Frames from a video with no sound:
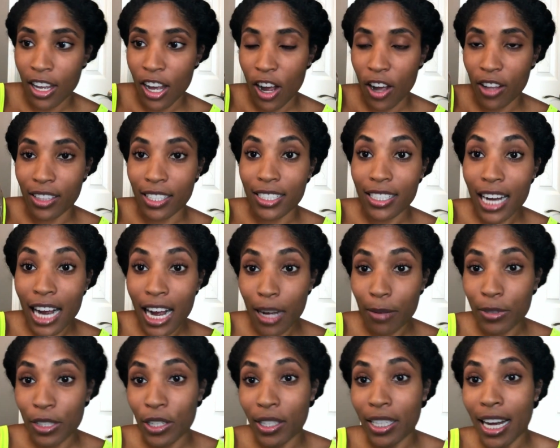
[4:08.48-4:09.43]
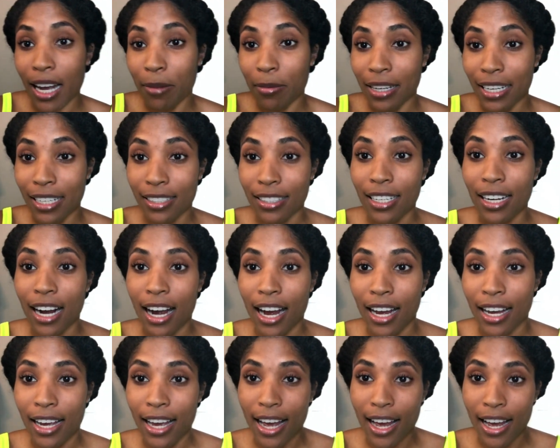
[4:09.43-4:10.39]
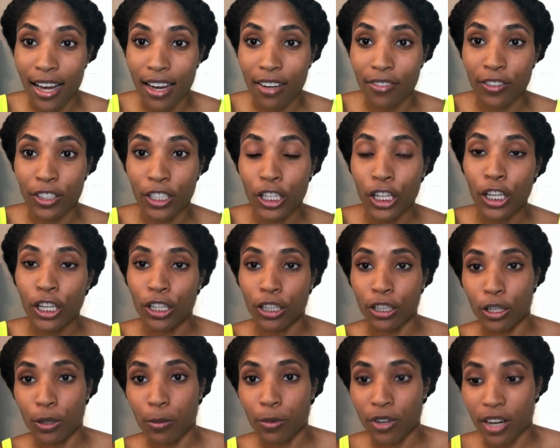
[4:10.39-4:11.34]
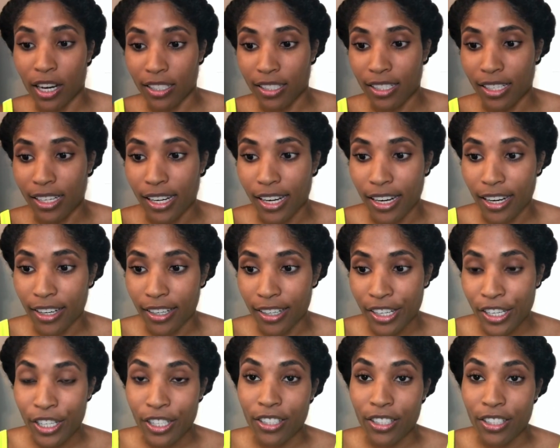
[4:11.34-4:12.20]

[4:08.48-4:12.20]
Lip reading: on the top, so that means that I have low porosity hair.